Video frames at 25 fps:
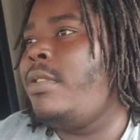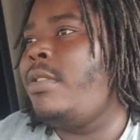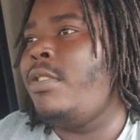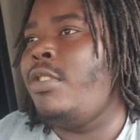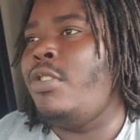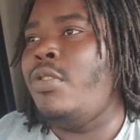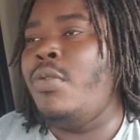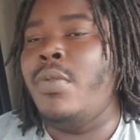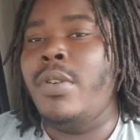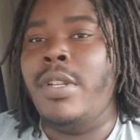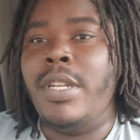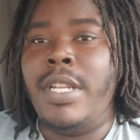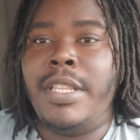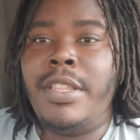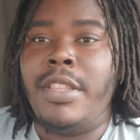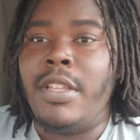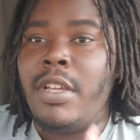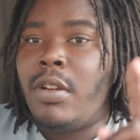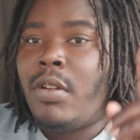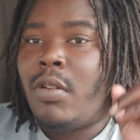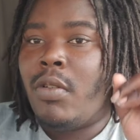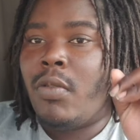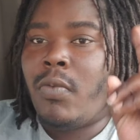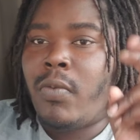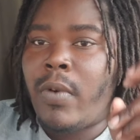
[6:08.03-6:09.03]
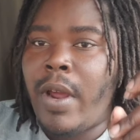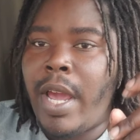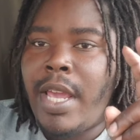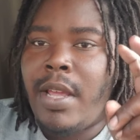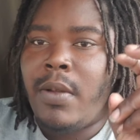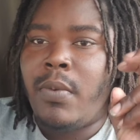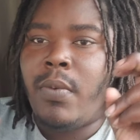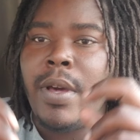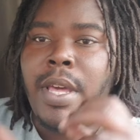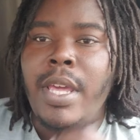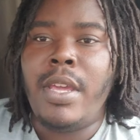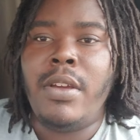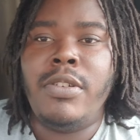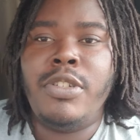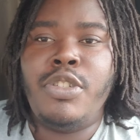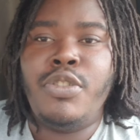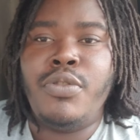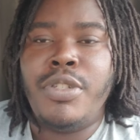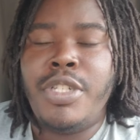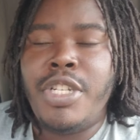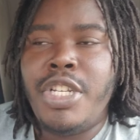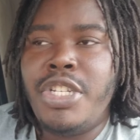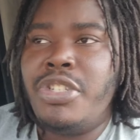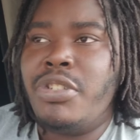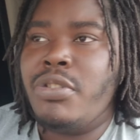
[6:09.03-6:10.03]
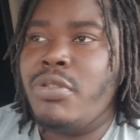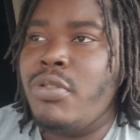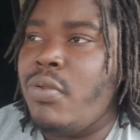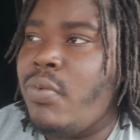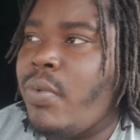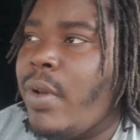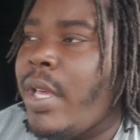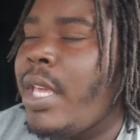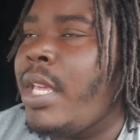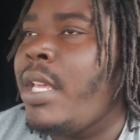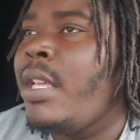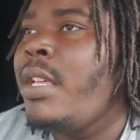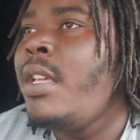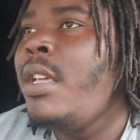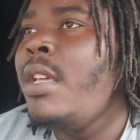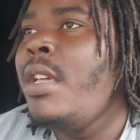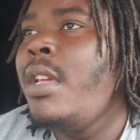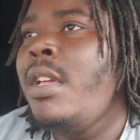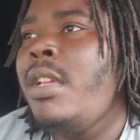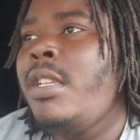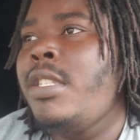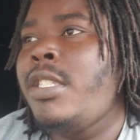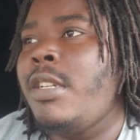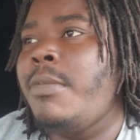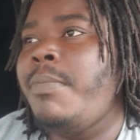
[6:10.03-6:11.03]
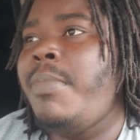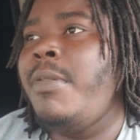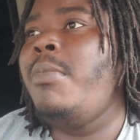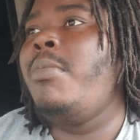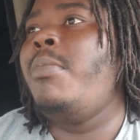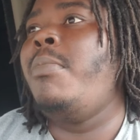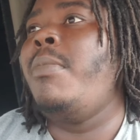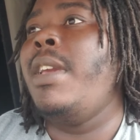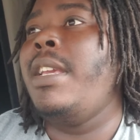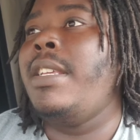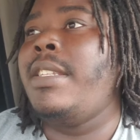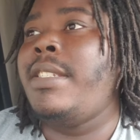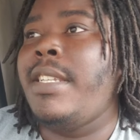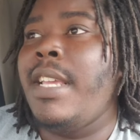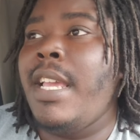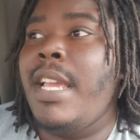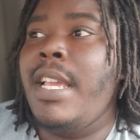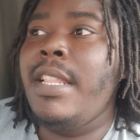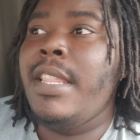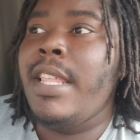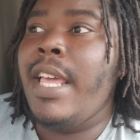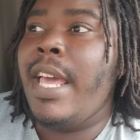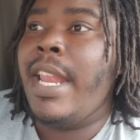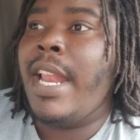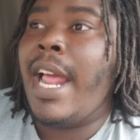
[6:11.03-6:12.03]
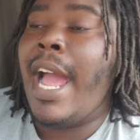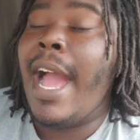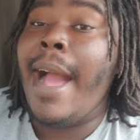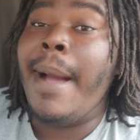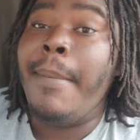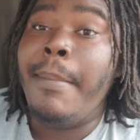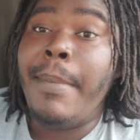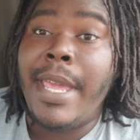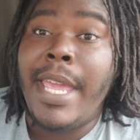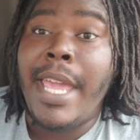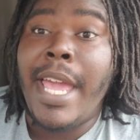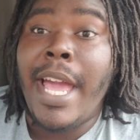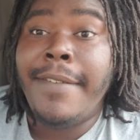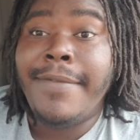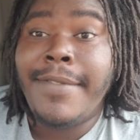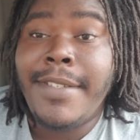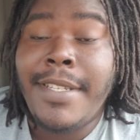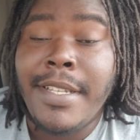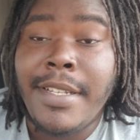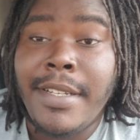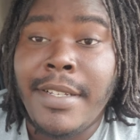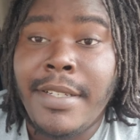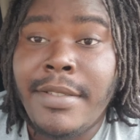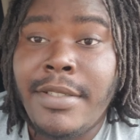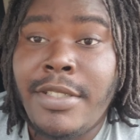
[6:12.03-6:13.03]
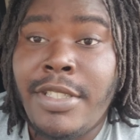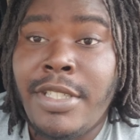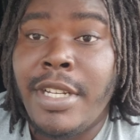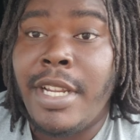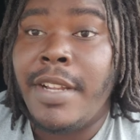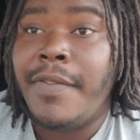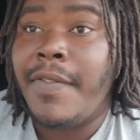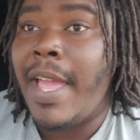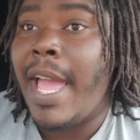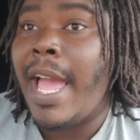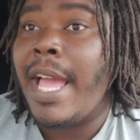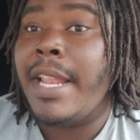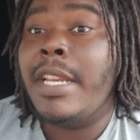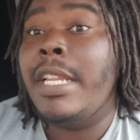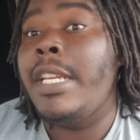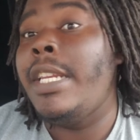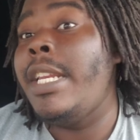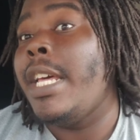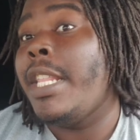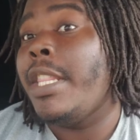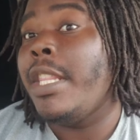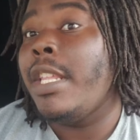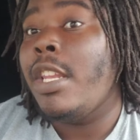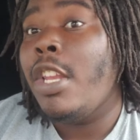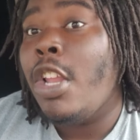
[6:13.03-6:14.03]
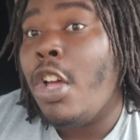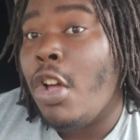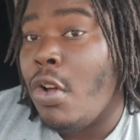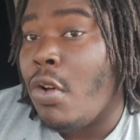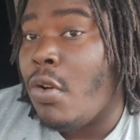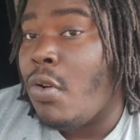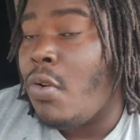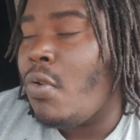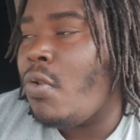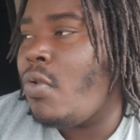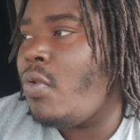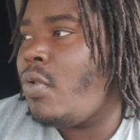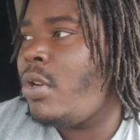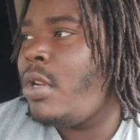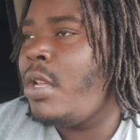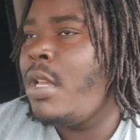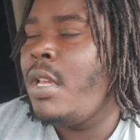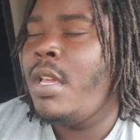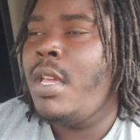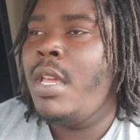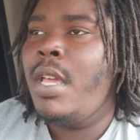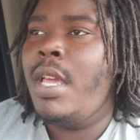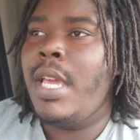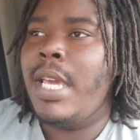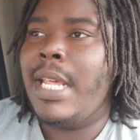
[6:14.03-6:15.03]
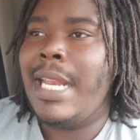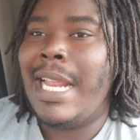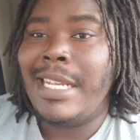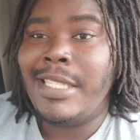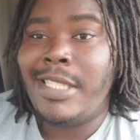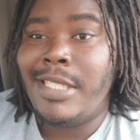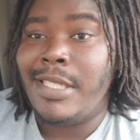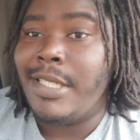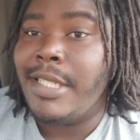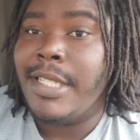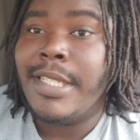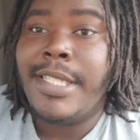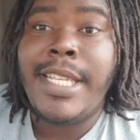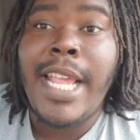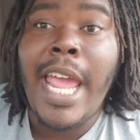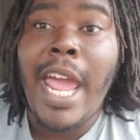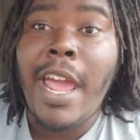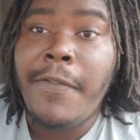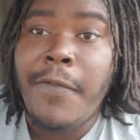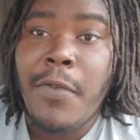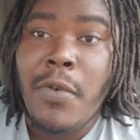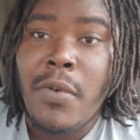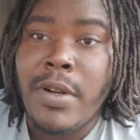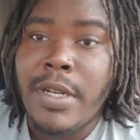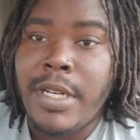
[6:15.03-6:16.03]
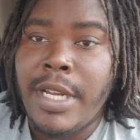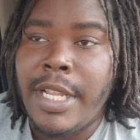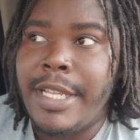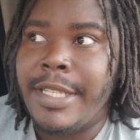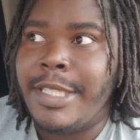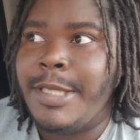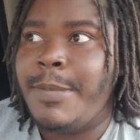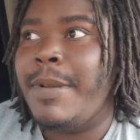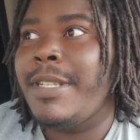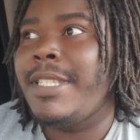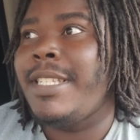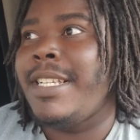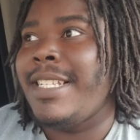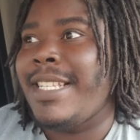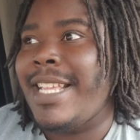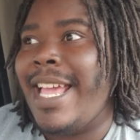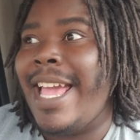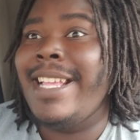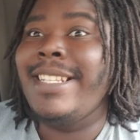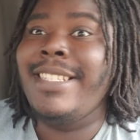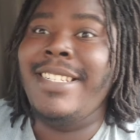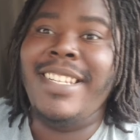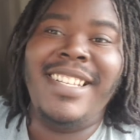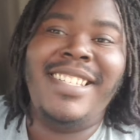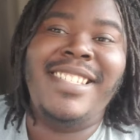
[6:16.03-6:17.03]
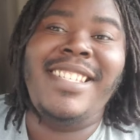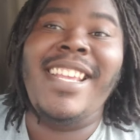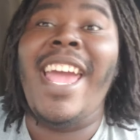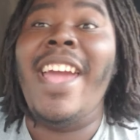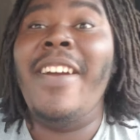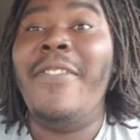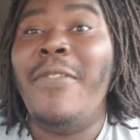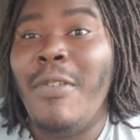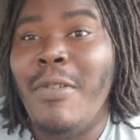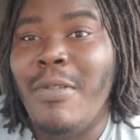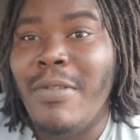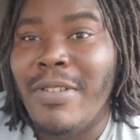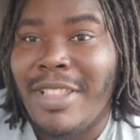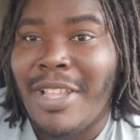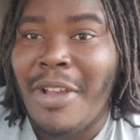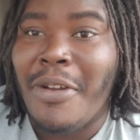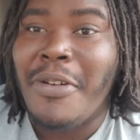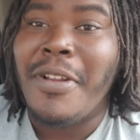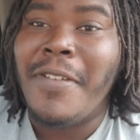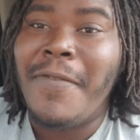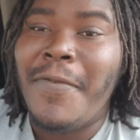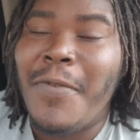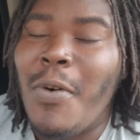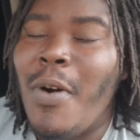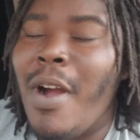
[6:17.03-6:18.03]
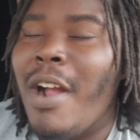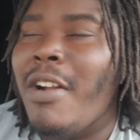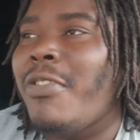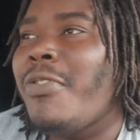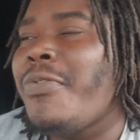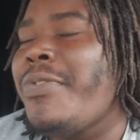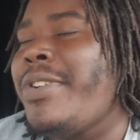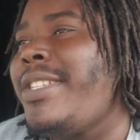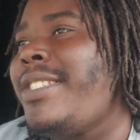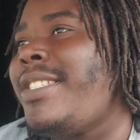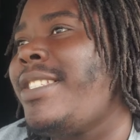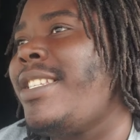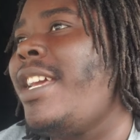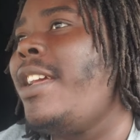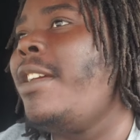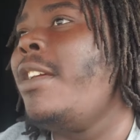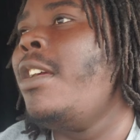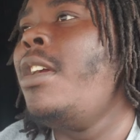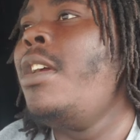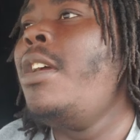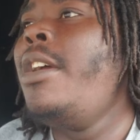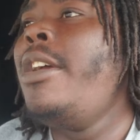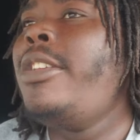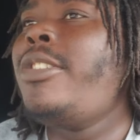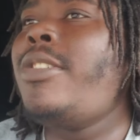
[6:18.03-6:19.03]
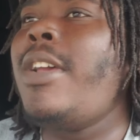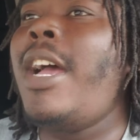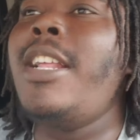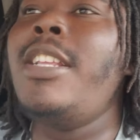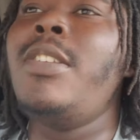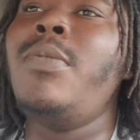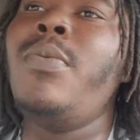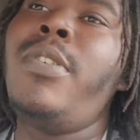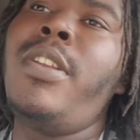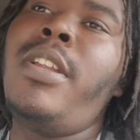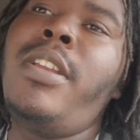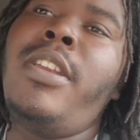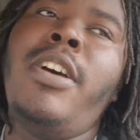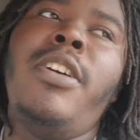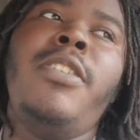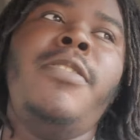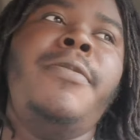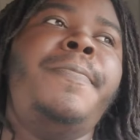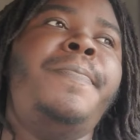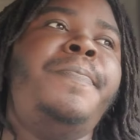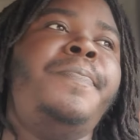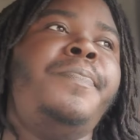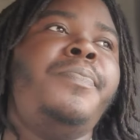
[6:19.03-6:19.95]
doing it the right way or traditional way, some people may say that I may have should have gotten another load, and I shouldn't have sat for a day, especially because I had just sat for a 34-hour reset. So I just want to know,